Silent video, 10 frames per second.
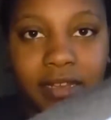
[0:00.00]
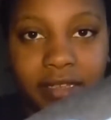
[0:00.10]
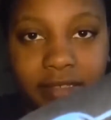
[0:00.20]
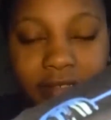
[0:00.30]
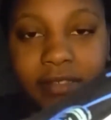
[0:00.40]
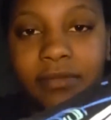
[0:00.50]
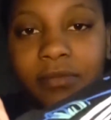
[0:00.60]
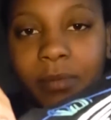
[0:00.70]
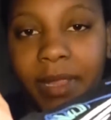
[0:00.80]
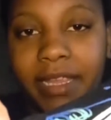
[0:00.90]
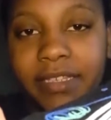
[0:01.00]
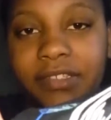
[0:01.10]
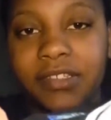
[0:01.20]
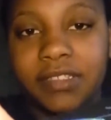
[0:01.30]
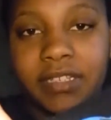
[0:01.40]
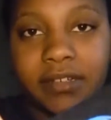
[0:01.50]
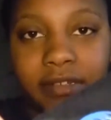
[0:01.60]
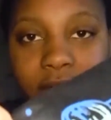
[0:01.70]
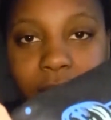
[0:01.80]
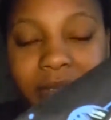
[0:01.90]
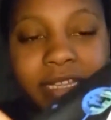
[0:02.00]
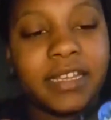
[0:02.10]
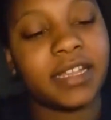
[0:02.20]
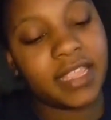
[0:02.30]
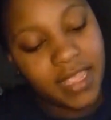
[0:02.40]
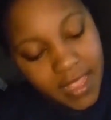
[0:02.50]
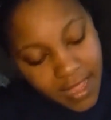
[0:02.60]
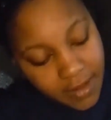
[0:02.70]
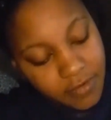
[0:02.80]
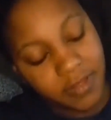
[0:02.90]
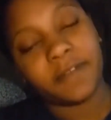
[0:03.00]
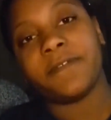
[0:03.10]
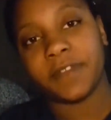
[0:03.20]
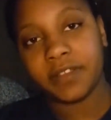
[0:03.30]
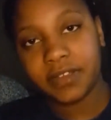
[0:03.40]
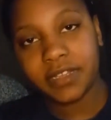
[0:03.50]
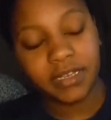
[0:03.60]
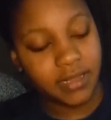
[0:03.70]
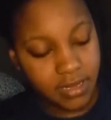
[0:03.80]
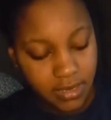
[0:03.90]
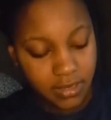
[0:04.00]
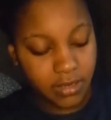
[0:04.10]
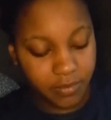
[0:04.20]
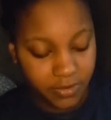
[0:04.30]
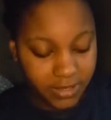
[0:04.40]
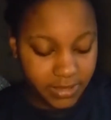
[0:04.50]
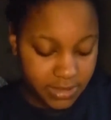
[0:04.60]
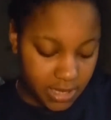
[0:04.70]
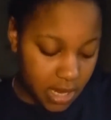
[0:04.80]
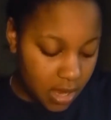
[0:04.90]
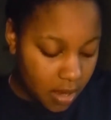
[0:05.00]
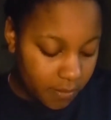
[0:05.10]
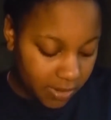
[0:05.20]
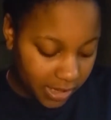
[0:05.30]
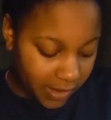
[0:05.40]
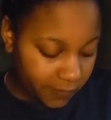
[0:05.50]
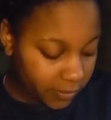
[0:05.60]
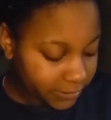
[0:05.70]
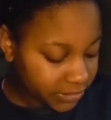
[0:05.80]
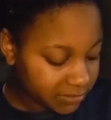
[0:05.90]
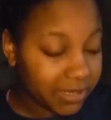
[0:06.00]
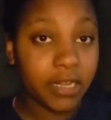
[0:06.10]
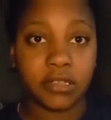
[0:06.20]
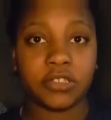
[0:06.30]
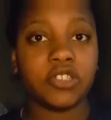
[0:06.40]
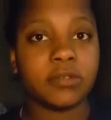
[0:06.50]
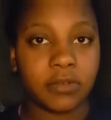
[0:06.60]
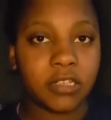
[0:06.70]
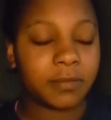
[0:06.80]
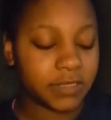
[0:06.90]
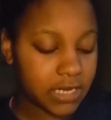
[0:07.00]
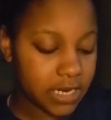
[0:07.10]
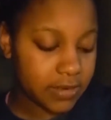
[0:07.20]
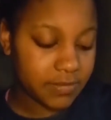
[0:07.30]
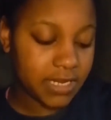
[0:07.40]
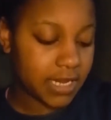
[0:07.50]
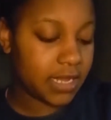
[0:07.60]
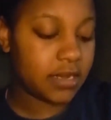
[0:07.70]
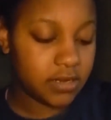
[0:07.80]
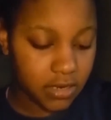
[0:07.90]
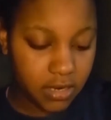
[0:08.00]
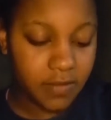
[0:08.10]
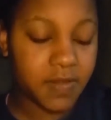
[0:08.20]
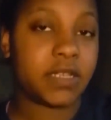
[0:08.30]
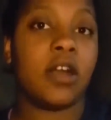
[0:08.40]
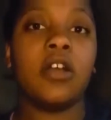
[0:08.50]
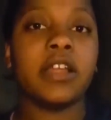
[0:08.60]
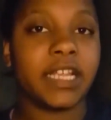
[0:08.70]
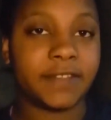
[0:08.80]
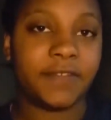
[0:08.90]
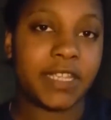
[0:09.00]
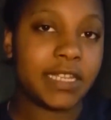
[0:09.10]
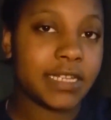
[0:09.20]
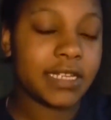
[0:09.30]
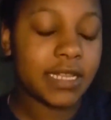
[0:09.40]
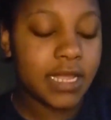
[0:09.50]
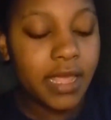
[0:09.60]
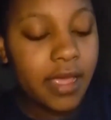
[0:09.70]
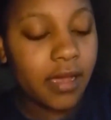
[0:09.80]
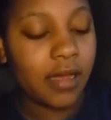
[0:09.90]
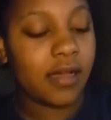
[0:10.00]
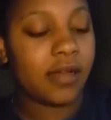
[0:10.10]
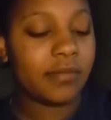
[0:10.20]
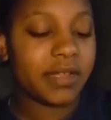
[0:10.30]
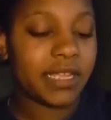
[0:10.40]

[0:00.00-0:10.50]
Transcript: of is raised just a little bit, and you can feel it, the print. But I've washed my other shirt multiple times, and none of the color has faded, and